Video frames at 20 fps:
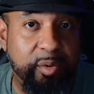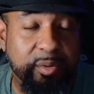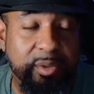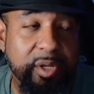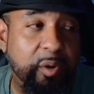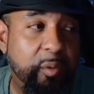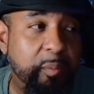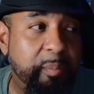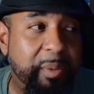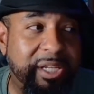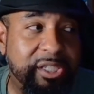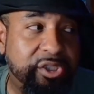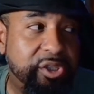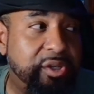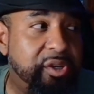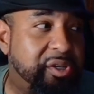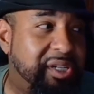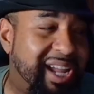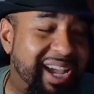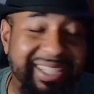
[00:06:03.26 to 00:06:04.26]
don't, make sure
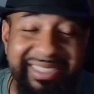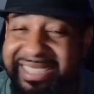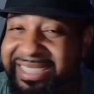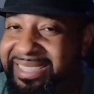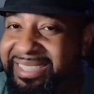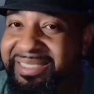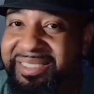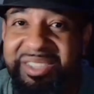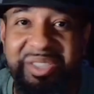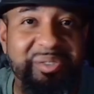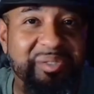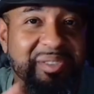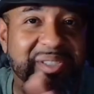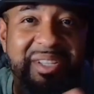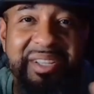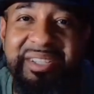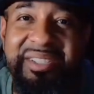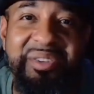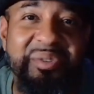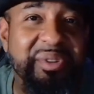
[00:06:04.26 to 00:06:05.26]
you're not just
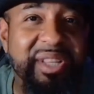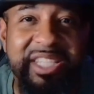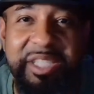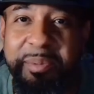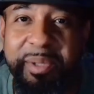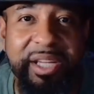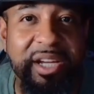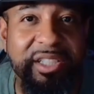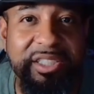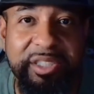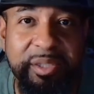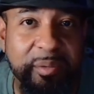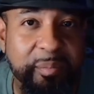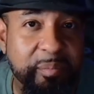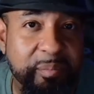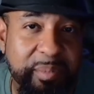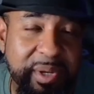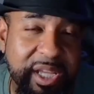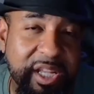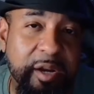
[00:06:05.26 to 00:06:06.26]
doing this because you're
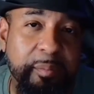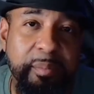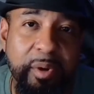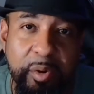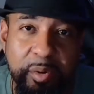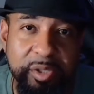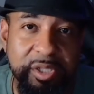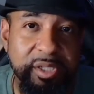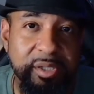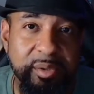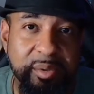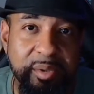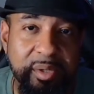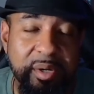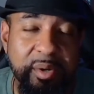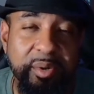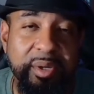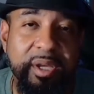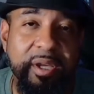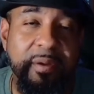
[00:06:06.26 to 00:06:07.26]
being emotional,
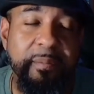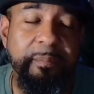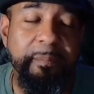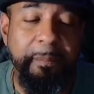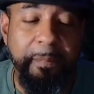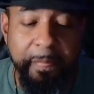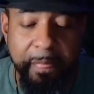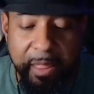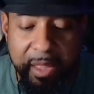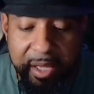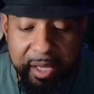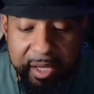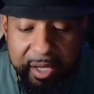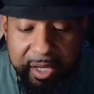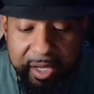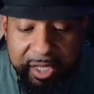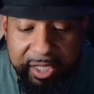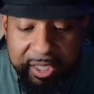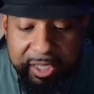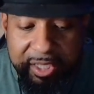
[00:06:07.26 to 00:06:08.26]
okay?
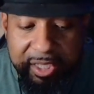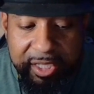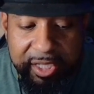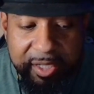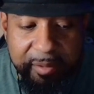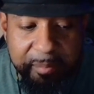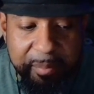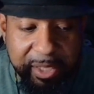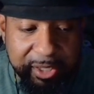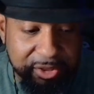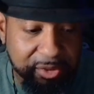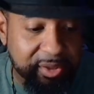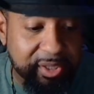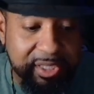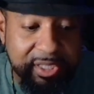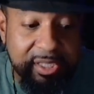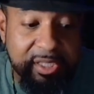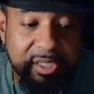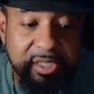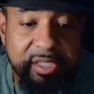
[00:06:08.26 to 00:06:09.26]
Make sure
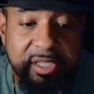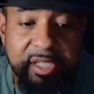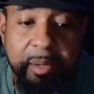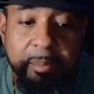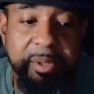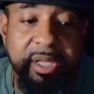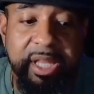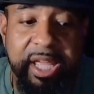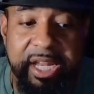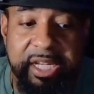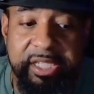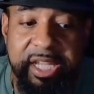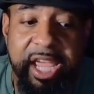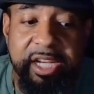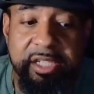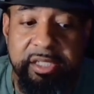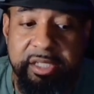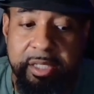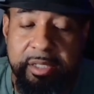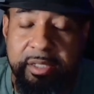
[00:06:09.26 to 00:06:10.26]
this is something that is
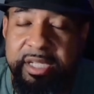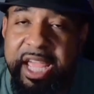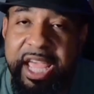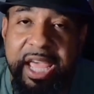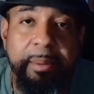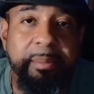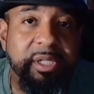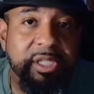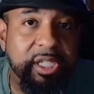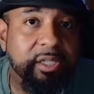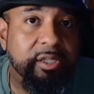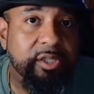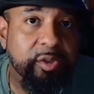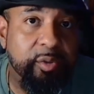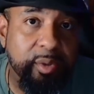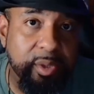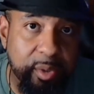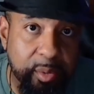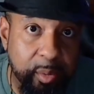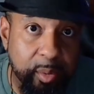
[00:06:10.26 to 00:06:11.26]
actually damaging to
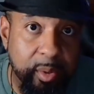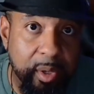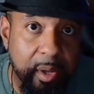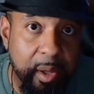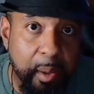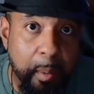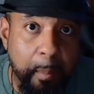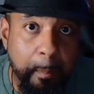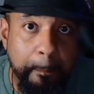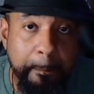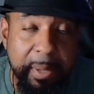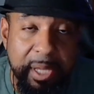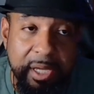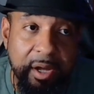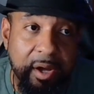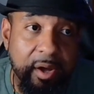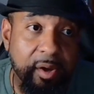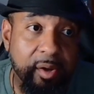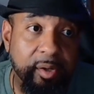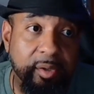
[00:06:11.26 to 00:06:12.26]
you,
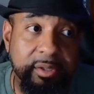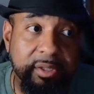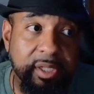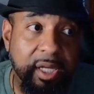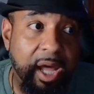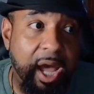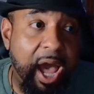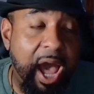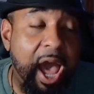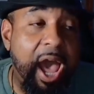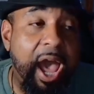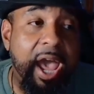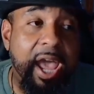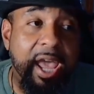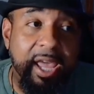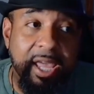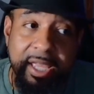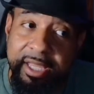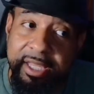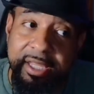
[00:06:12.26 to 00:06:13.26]
because
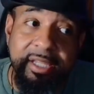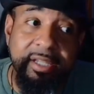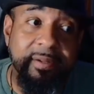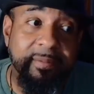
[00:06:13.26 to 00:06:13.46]
I've